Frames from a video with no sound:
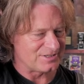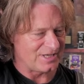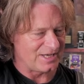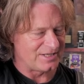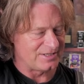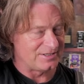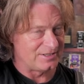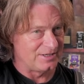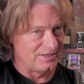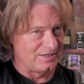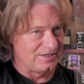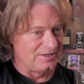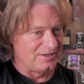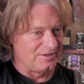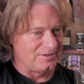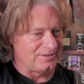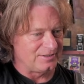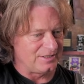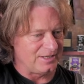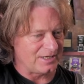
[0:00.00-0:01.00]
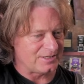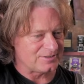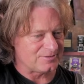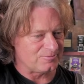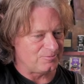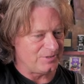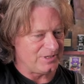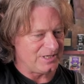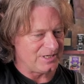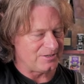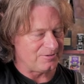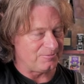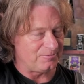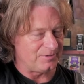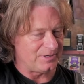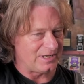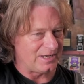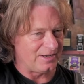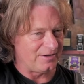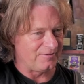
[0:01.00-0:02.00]
And next week
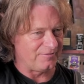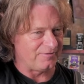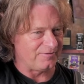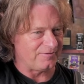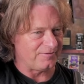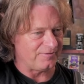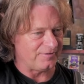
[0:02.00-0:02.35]
we have